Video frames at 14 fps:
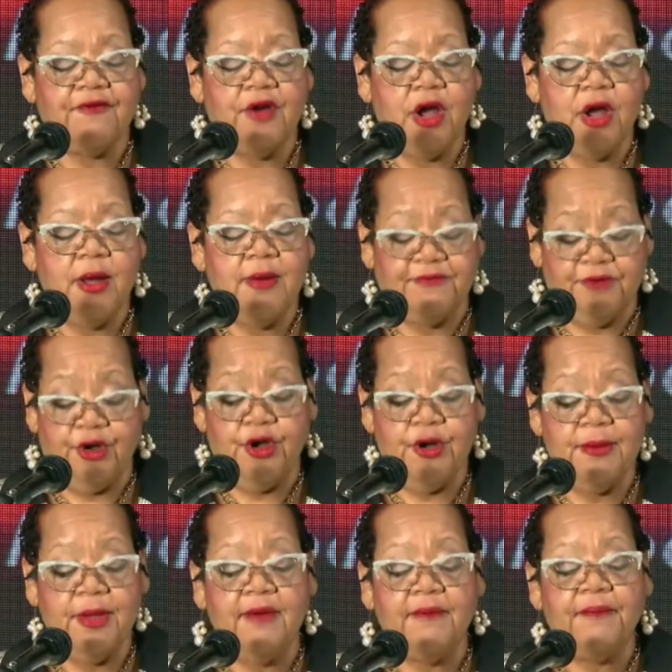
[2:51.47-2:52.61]
firm
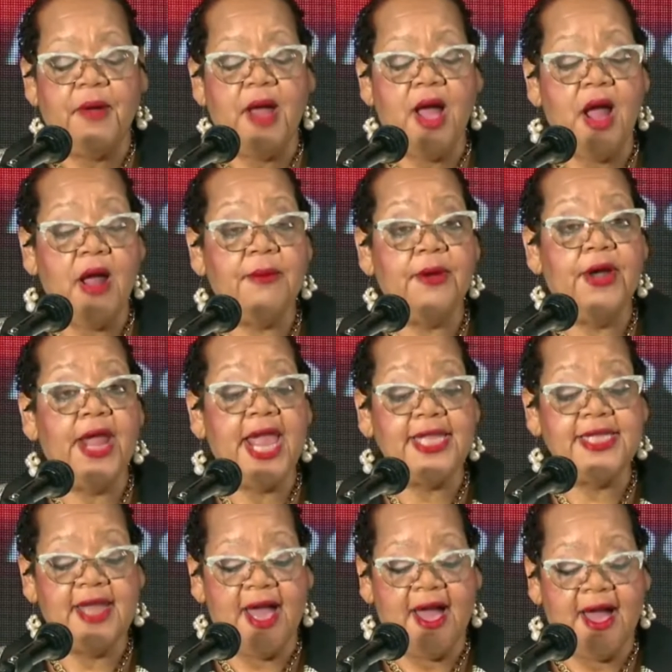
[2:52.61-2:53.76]
of Palmer and
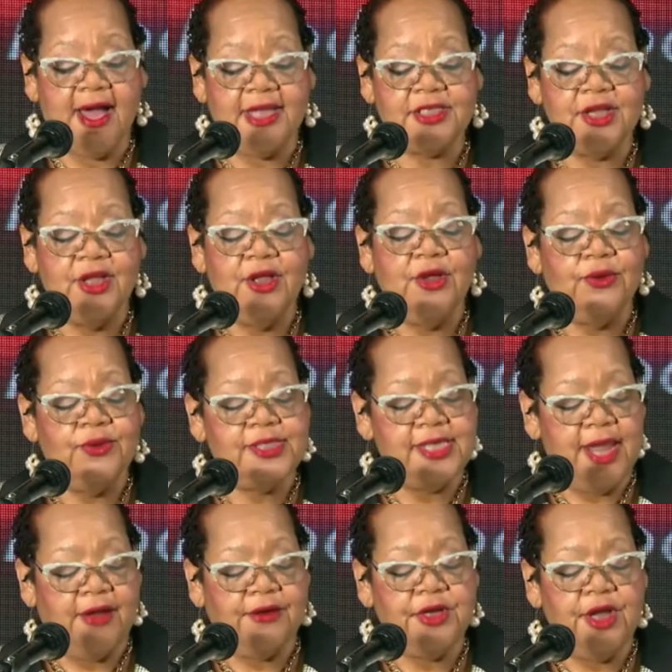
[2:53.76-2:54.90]
Dodge, who is now
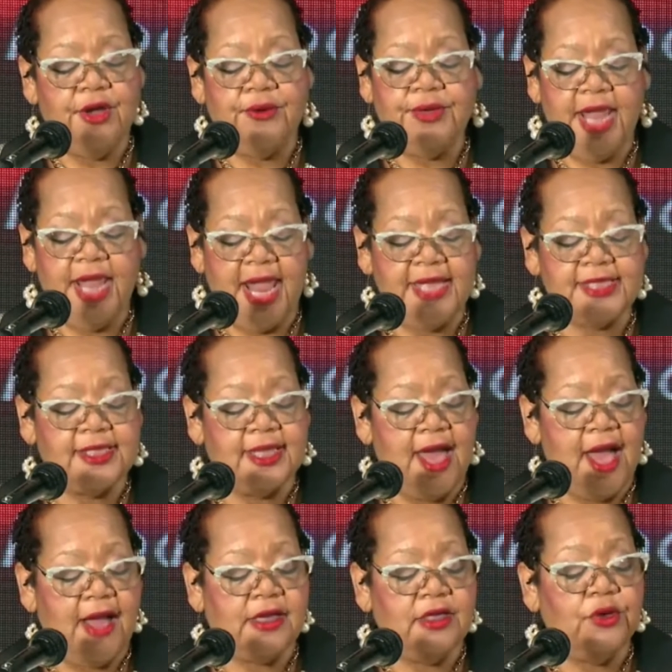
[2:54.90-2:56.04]
known as Locke
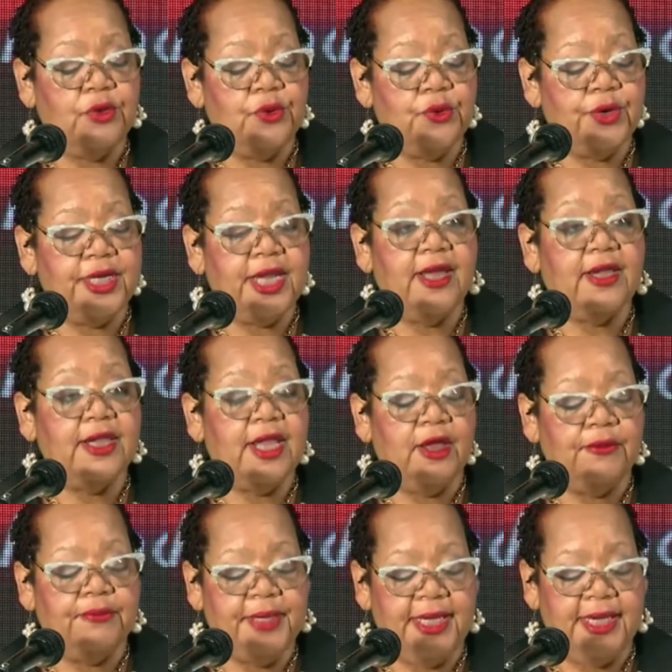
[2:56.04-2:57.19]
Lord
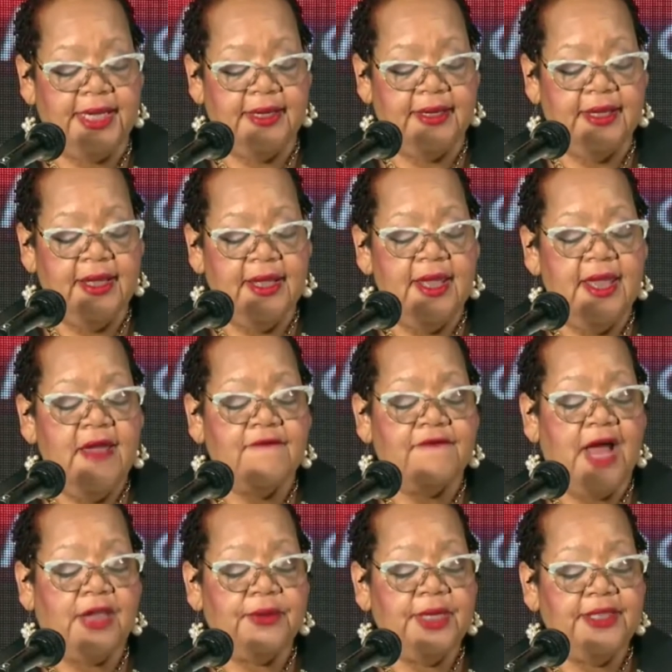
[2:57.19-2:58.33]
LLP.
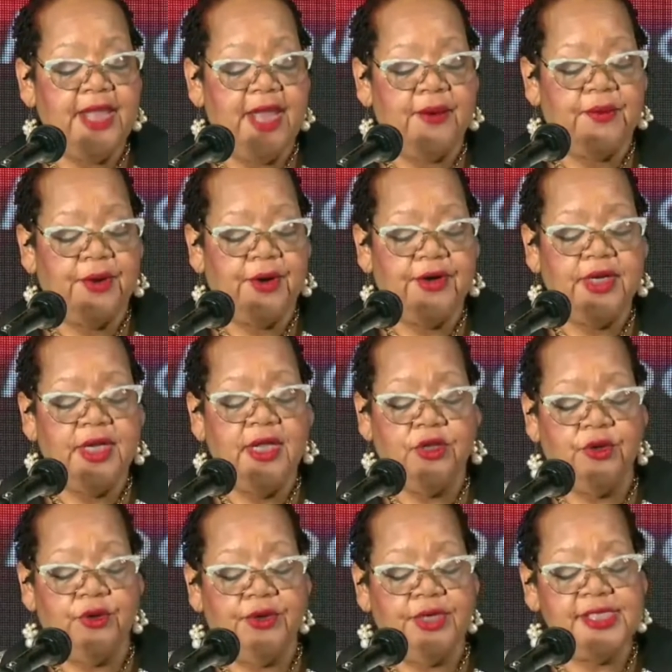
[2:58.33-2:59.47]
Following that work,
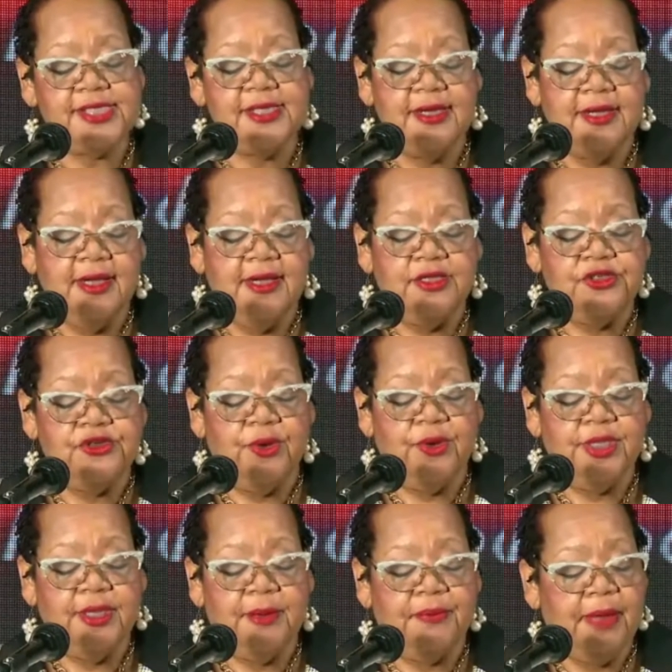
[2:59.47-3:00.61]
Loris joined the
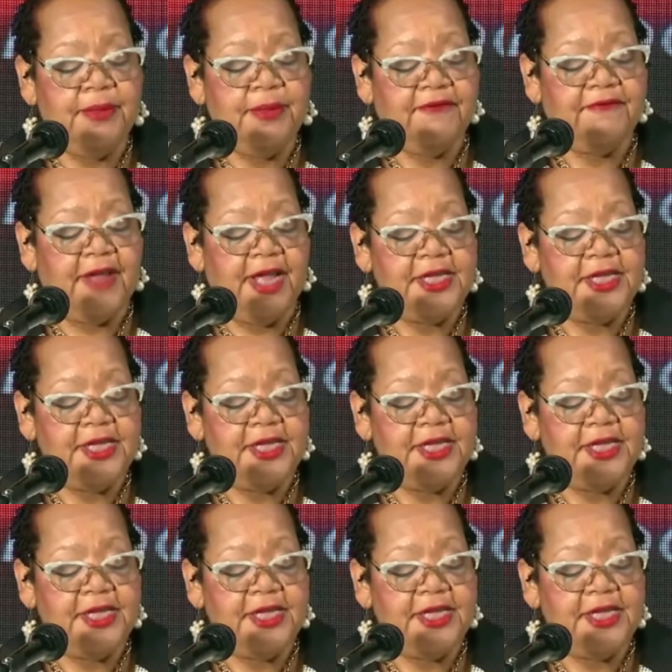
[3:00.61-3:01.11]
public finance